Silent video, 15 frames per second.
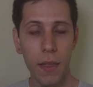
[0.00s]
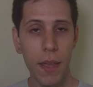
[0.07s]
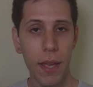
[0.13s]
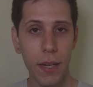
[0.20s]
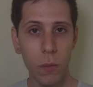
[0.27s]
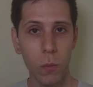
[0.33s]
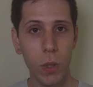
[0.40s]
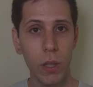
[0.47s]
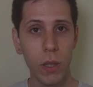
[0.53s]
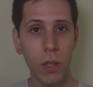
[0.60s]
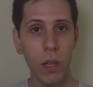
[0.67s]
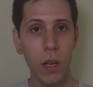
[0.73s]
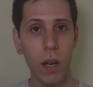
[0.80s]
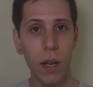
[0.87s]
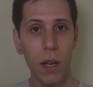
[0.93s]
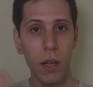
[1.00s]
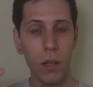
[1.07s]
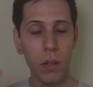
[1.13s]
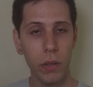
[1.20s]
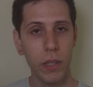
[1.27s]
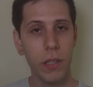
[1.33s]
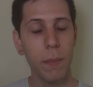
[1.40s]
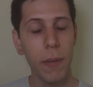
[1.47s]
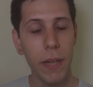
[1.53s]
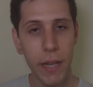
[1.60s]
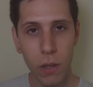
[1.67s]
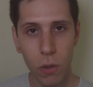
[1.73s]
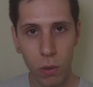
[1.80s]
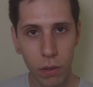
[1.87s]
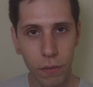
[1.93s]
that will uh,
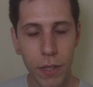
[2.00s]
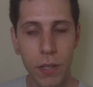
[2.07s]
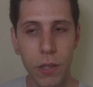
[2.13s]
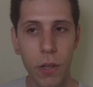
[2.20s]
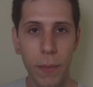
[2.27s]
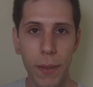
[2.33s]
explain all of these